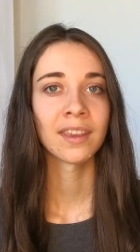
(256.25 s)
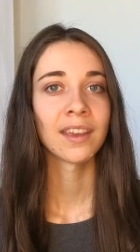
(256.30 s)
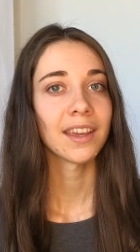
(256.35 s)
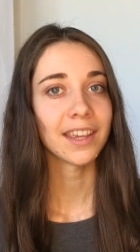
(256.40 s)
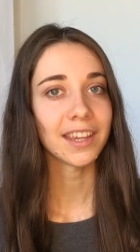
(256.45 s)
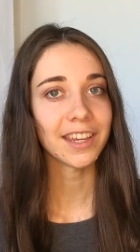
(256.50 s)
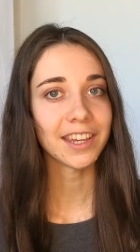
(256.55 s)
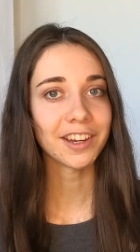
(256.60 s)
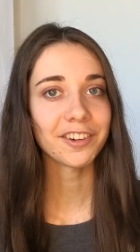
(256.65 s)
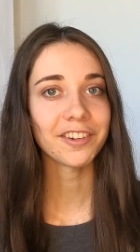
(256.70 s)

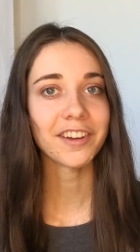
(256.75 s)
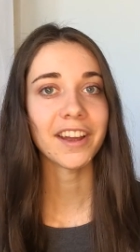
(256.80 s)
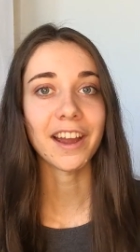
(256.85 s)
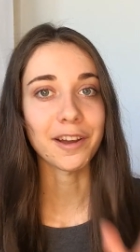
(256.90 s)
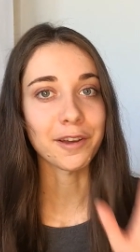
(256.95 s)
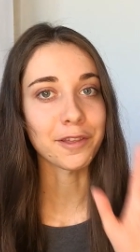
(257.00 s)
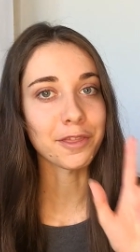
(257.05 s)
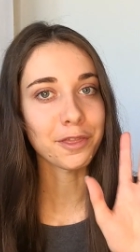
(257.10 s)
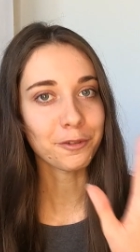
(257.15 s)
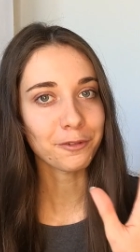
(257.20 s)
Here
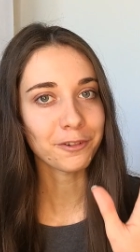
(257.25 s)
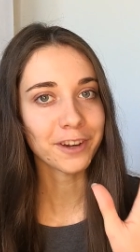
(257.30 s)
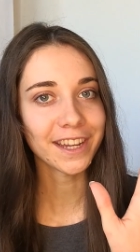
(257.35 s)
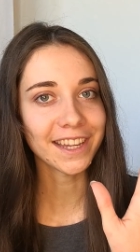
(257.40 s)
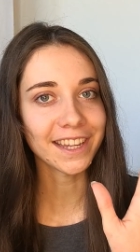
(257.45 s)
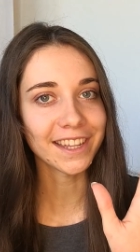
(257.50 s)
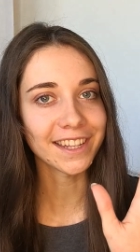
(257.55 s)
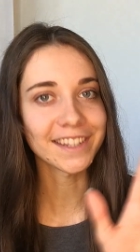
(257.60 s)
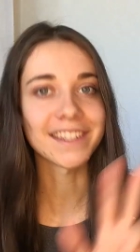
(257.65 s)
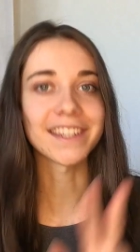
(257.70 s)
are
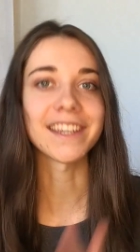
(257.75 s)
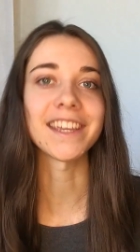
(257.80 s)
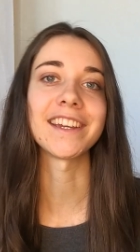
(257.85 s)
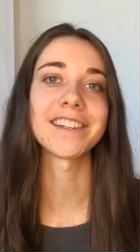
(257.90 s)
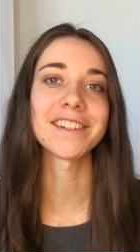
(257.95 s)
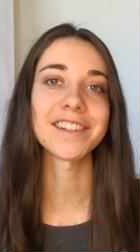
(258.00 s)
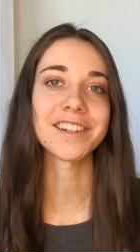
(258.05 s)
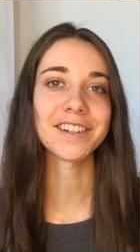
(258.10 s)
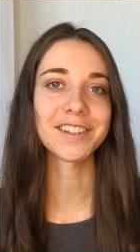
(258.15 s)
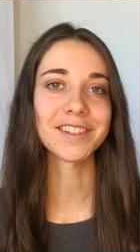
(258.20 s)
3
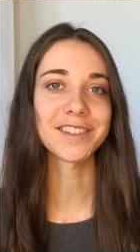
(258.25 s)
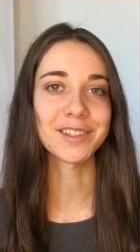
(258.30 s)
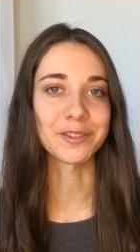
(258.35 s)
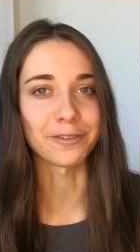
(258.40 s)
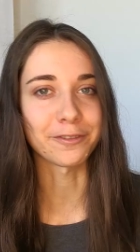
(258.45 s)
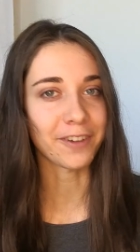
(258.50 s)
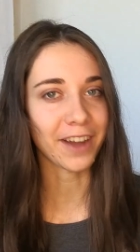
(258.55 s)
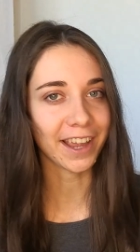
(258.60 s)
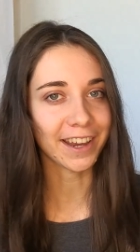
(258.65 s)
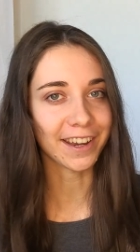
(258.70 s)
indicators
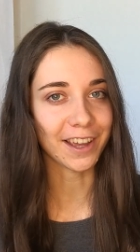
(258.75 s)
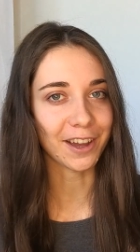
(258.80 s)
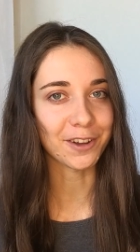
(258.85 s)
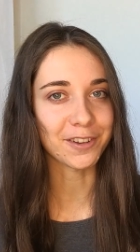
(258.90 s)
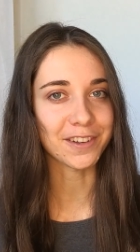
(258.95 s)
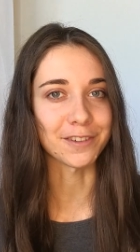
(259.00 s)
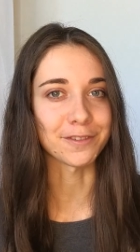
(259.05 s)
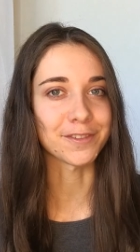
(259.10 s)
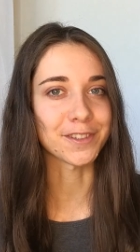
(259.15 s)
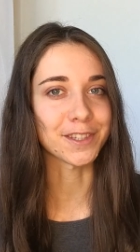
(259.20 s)
to find
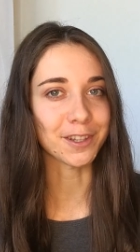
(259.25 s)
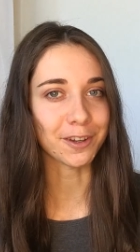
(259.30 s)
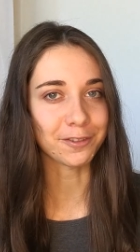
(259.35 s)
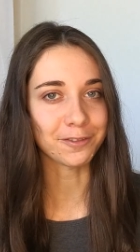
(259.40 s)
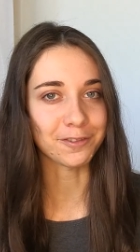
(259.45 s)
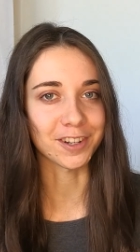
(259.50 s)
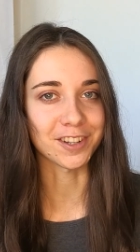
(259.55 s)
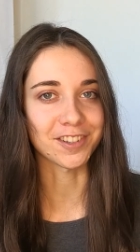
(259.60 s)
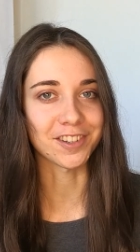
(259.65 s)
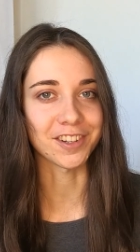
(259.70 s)
out if
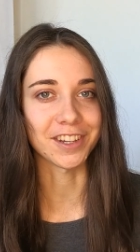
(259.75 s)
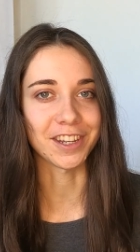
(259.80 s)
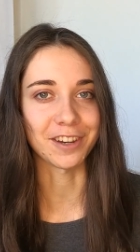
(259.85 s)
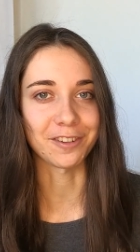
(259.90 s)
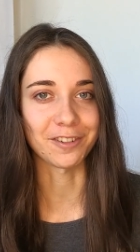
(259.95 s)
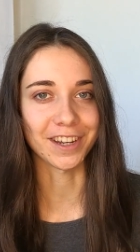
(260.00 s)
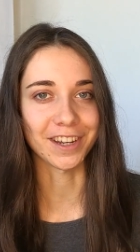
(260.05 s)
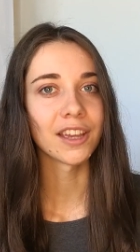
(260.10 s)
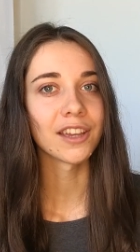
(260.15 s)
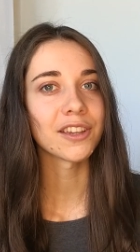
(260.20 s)
software
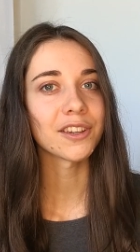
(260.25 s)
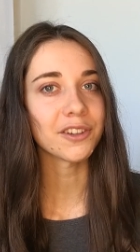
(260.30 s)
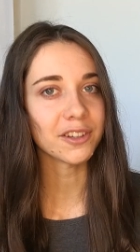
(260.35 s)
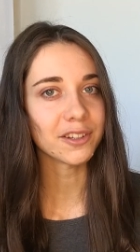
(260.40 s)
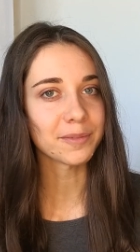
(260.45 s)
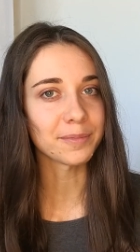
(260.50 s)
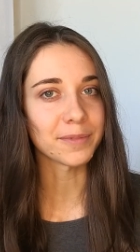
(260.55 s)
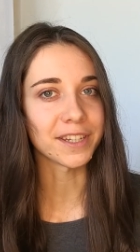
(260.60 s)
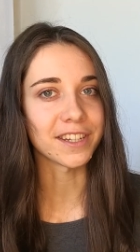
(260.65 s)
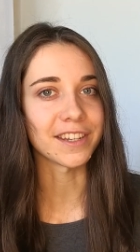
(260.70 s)
engineering
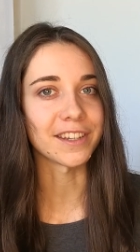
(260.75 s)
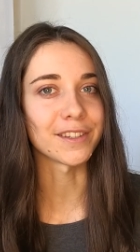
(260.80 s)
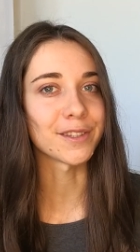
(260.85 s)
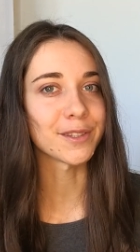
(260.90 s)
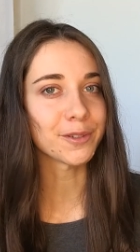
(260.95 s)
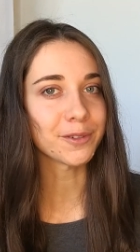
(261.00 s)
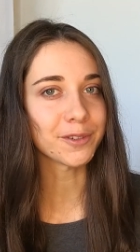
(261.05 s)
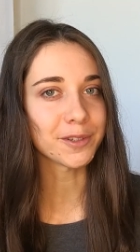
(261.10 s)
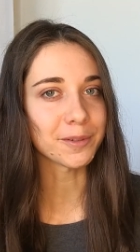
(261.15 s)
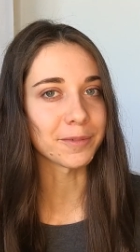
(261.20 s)
could be a
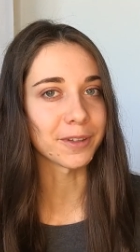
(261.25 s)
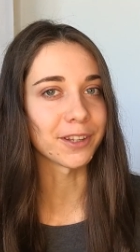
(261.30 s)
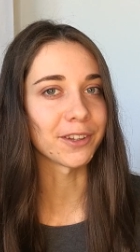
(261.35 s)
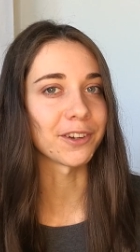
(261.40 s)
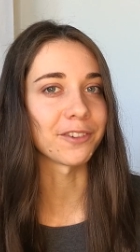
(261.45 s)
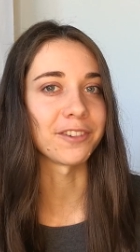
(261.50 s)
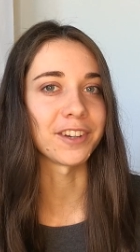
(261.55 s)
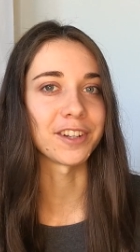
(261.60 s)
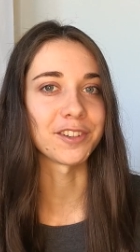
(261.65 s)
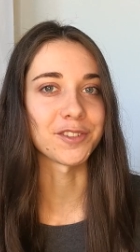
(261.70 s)
suitable
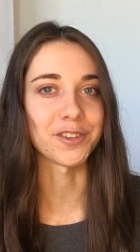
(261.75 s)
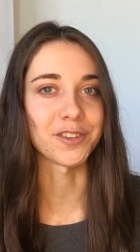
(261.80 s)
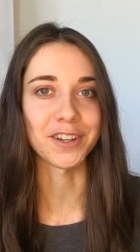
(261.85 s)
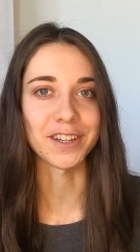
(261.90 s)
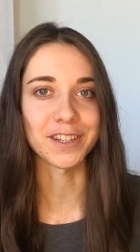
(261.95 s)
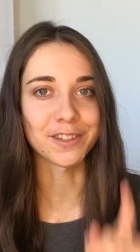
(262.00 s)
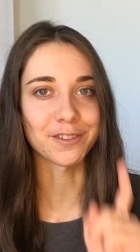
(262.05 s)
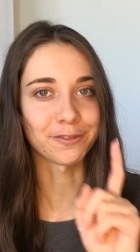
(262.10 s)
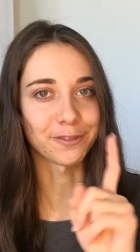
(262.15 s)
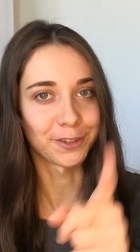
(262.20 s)
career
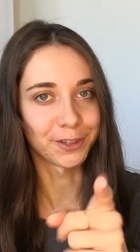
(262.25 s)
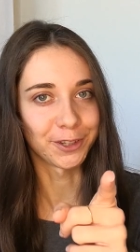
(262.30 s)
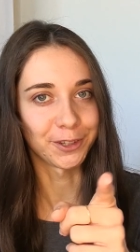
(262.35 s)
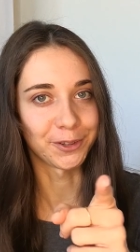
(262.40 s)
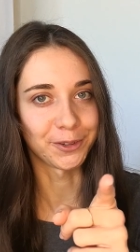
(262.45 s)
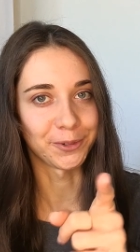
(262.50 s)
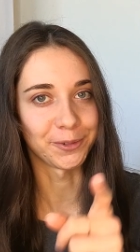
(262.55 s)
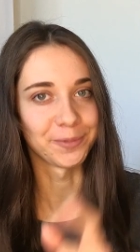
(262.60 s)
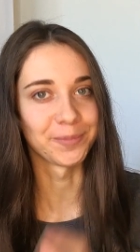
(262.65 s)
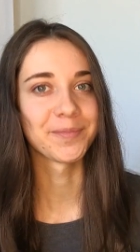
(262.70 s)
choice for
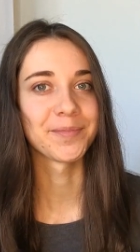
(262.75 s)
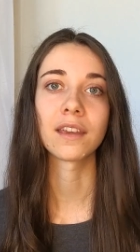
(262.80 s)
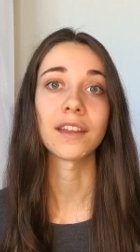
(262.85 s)
you.